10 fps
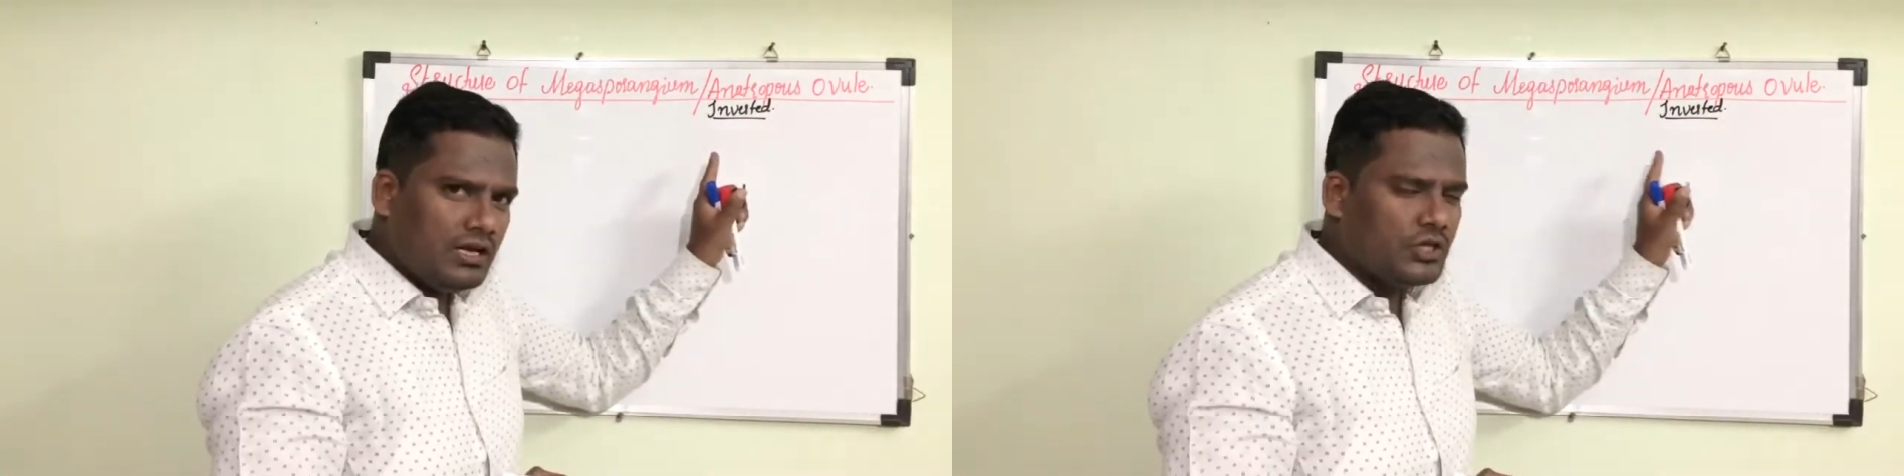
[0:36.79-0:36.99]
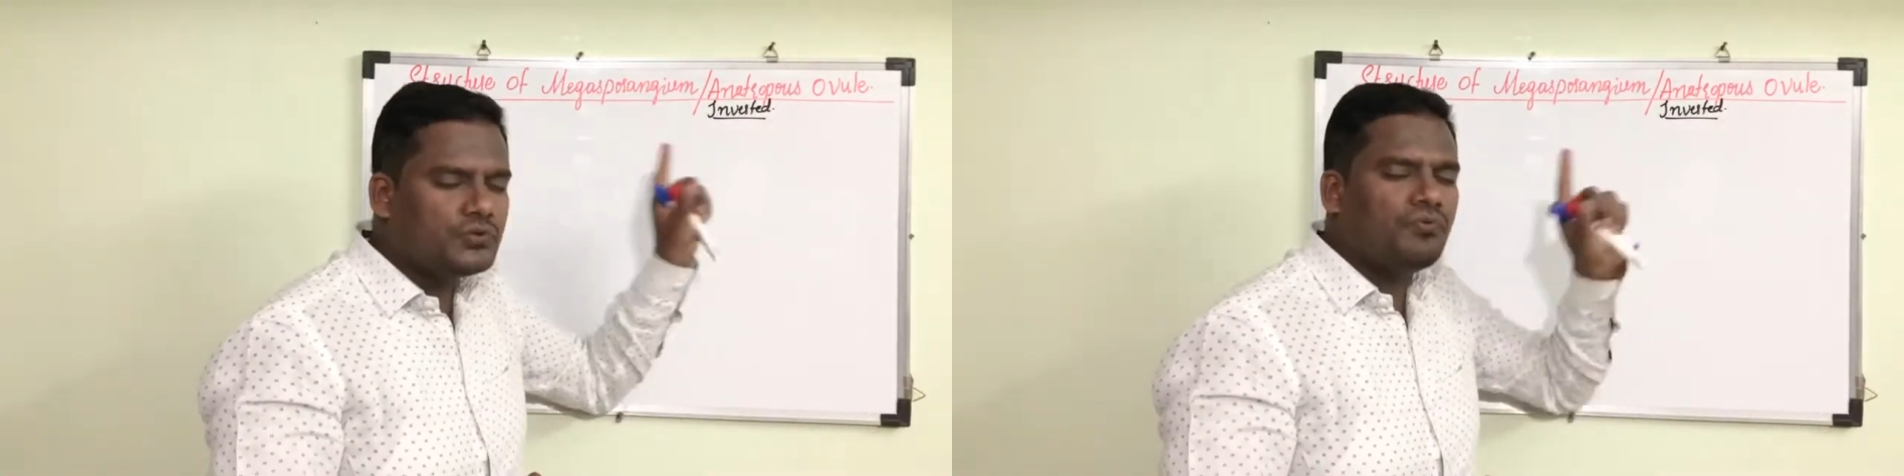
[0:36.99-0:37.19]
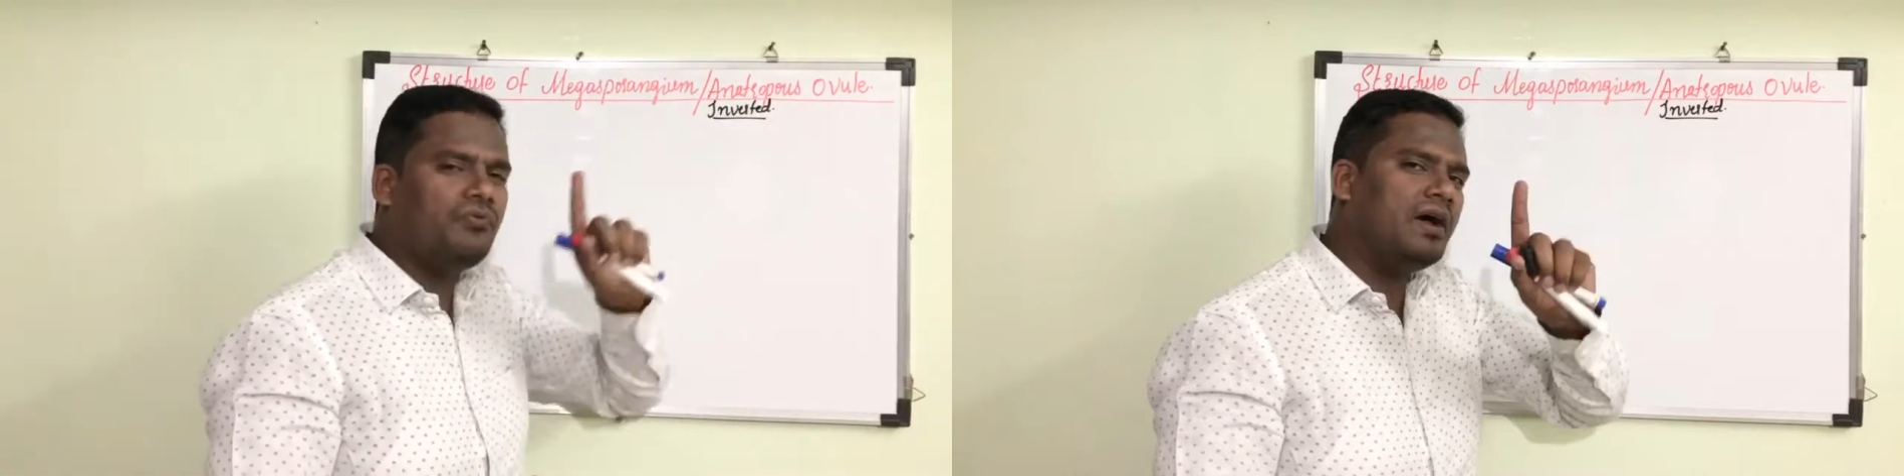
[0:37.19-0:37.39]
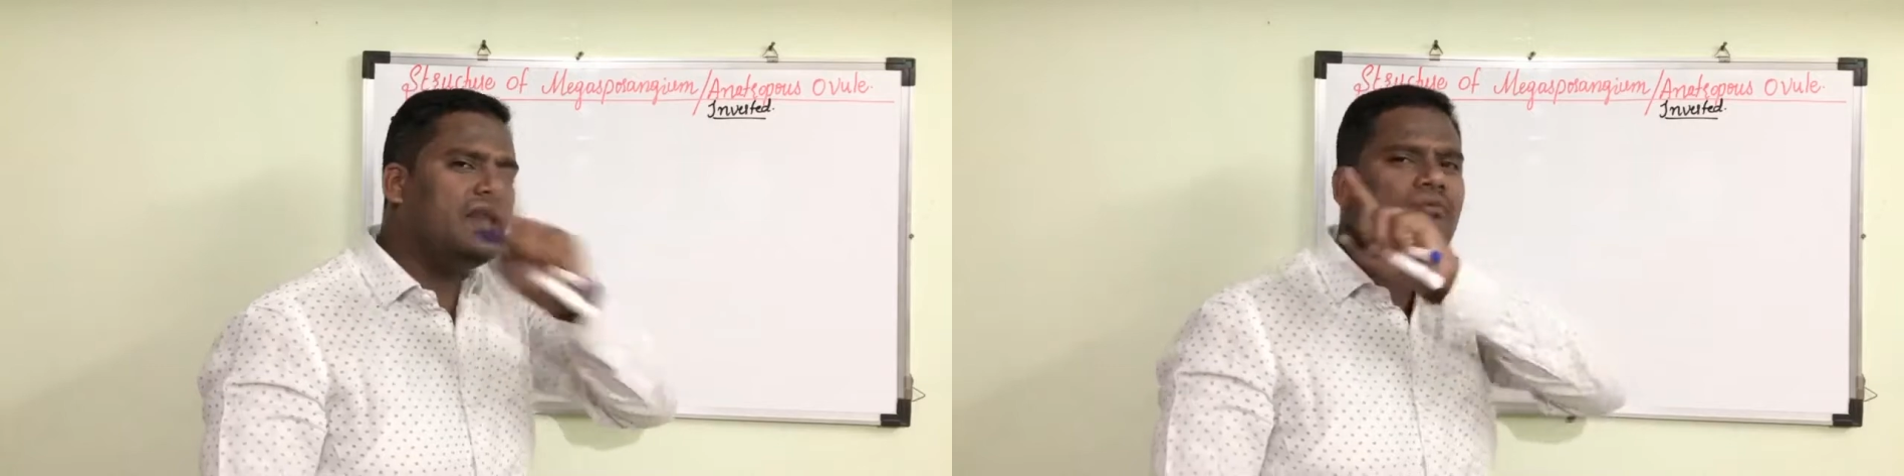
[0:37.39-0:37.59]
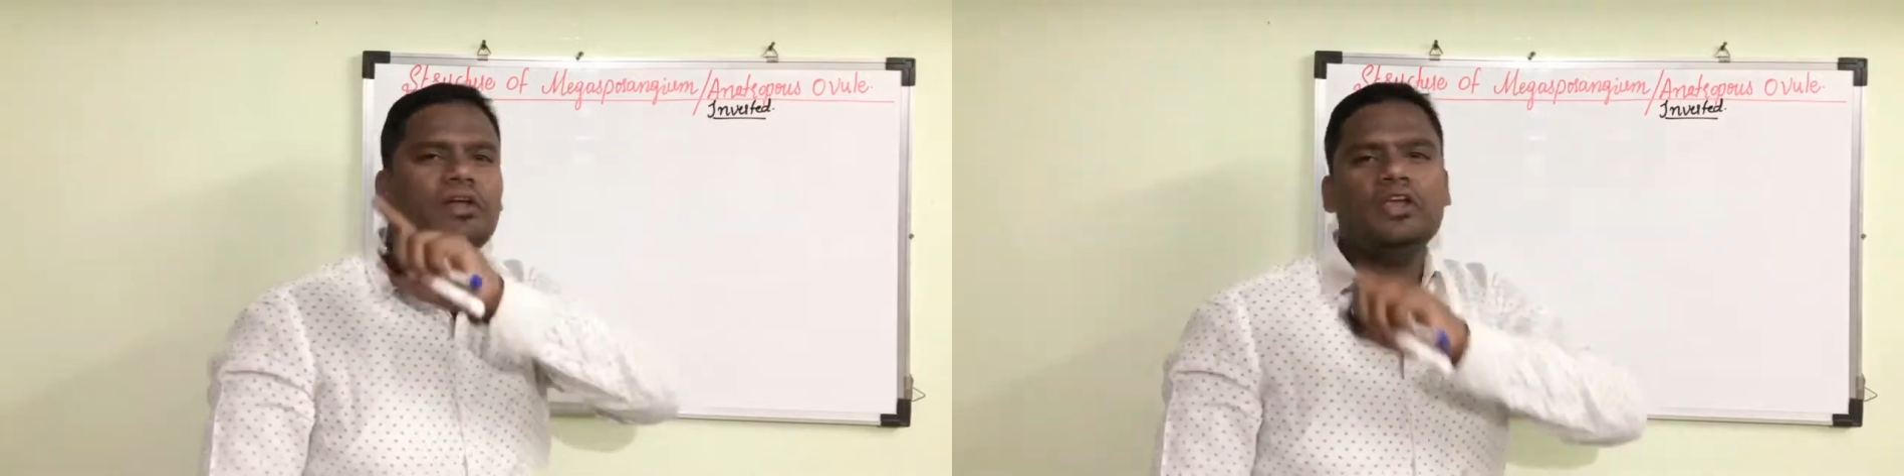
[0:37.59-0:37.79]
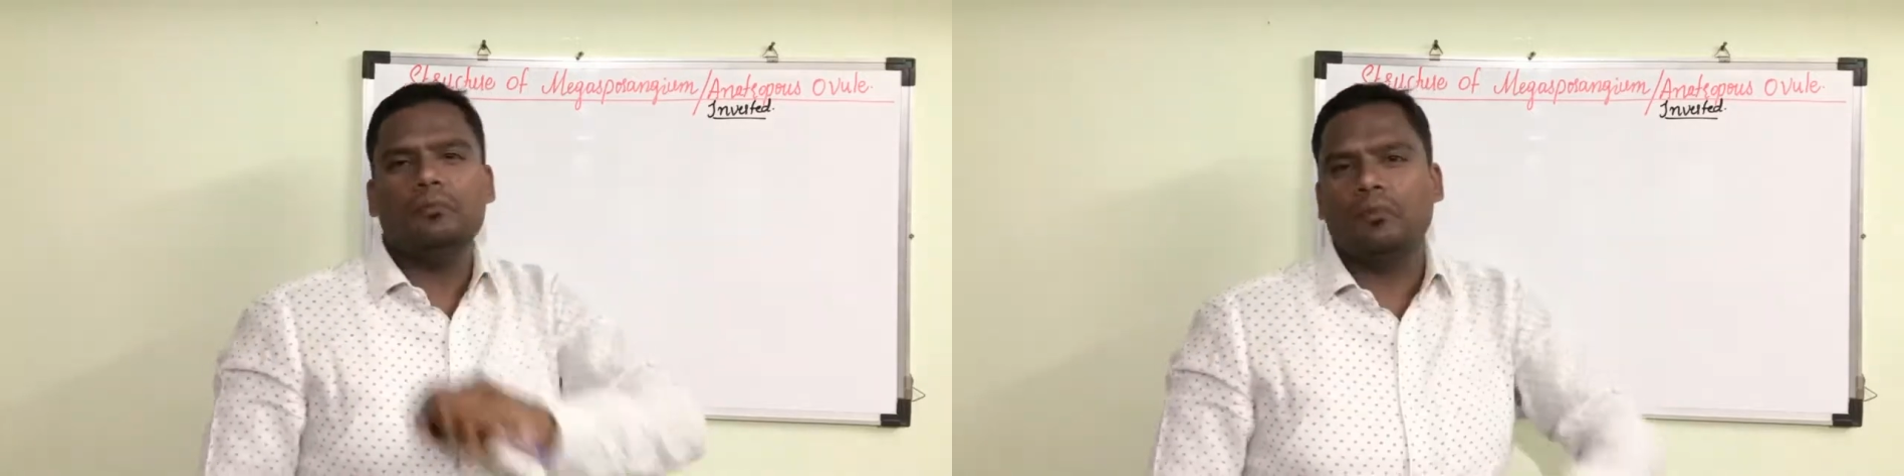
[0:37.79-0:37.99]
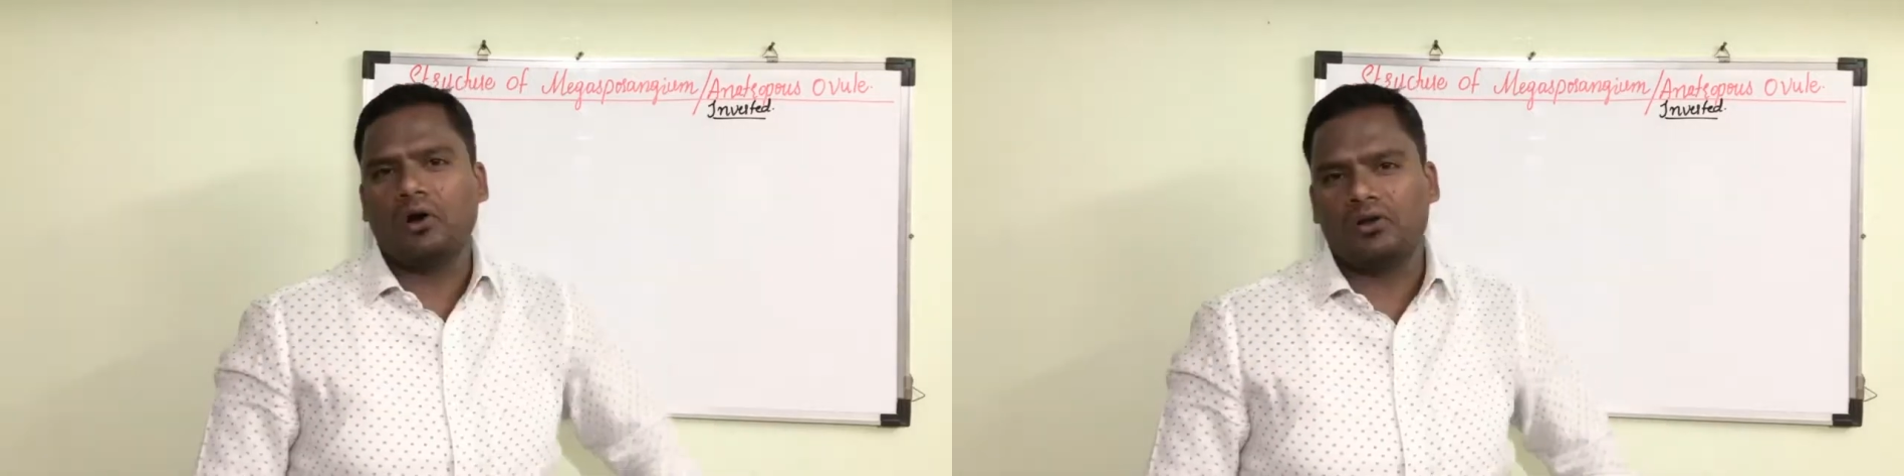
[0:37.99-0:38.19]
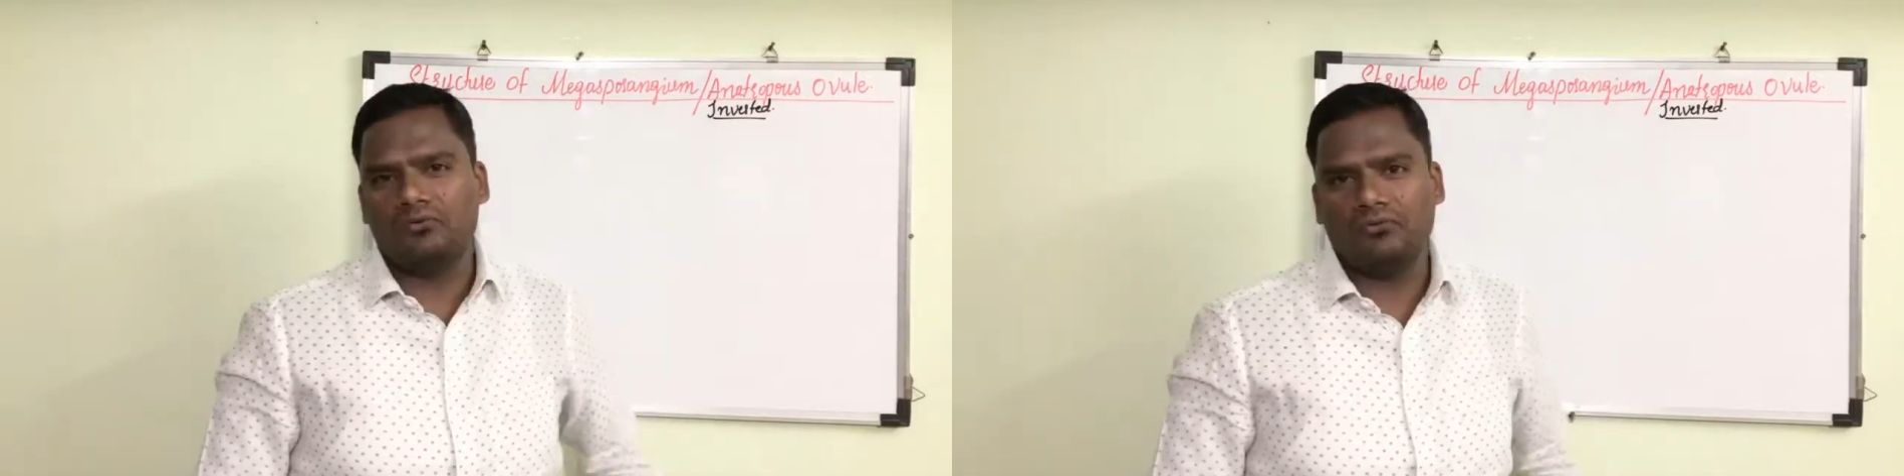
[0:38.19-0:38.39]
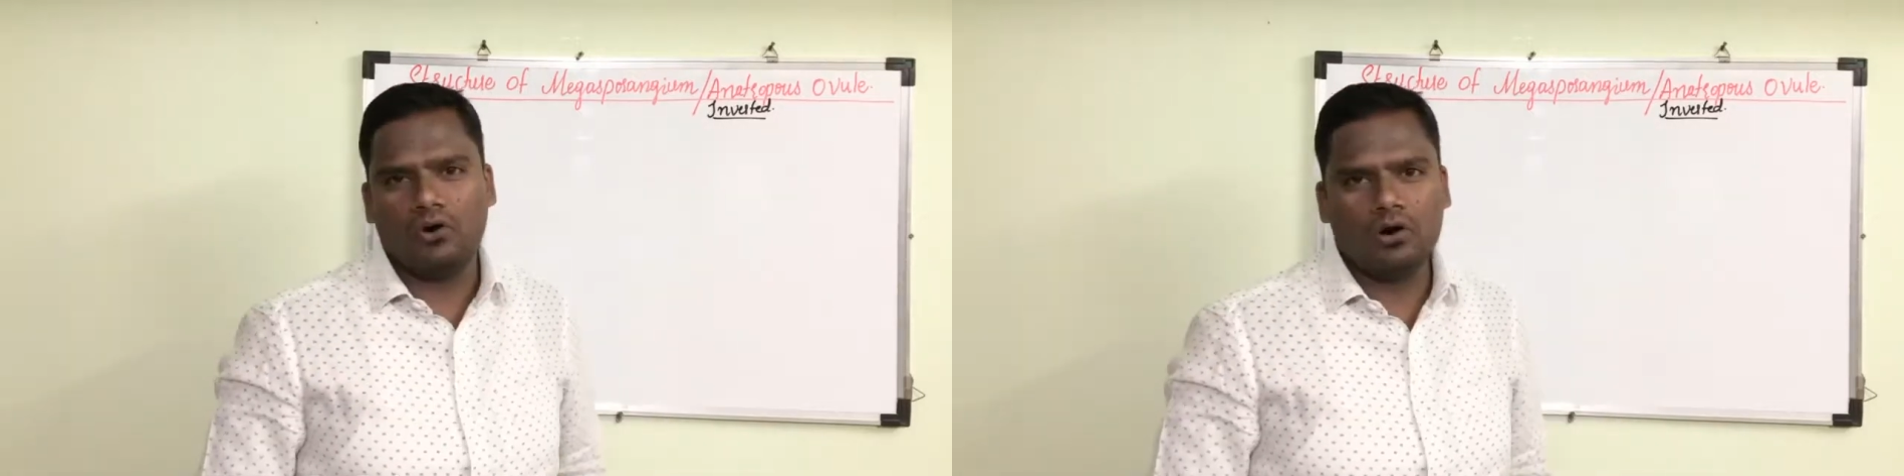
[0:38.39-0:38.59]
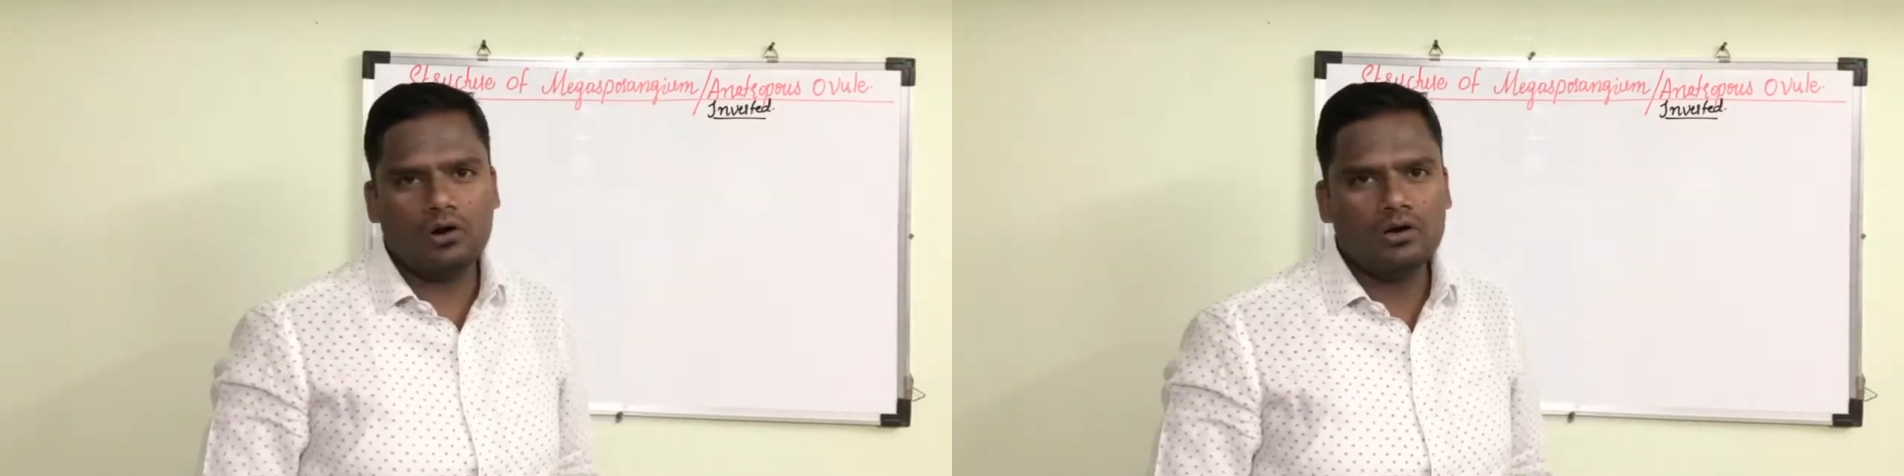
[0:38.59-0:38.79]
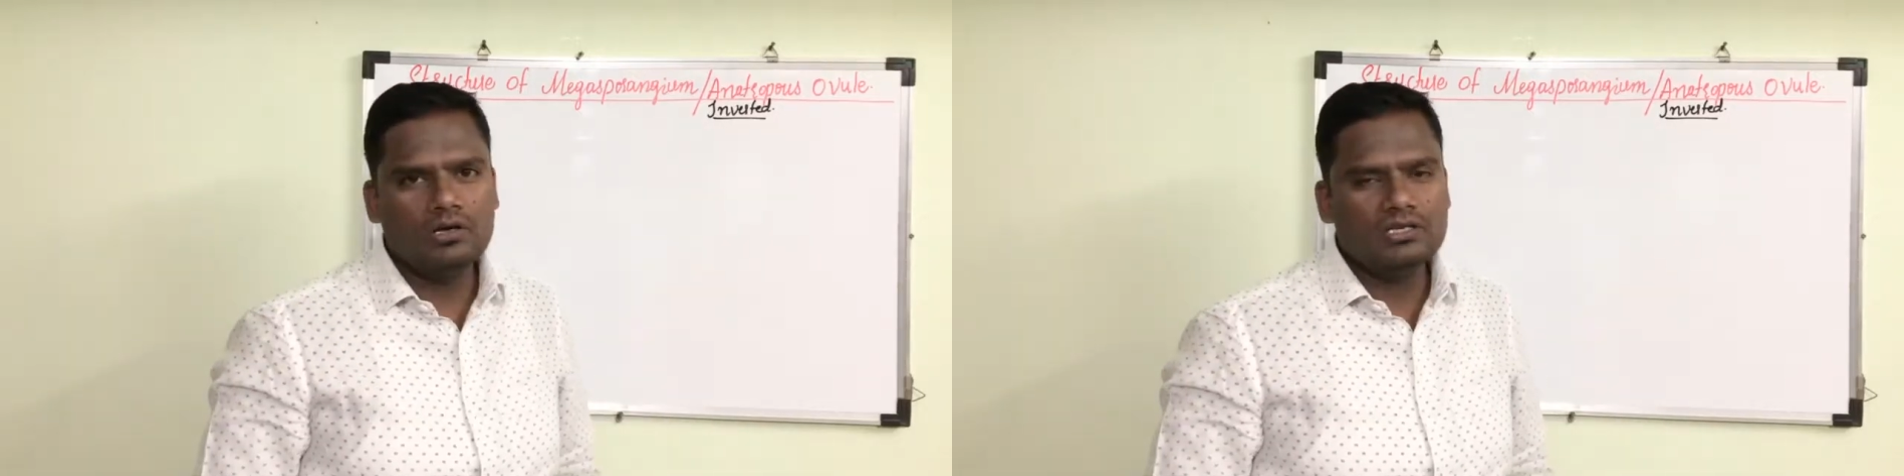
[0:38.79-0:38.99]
is very important for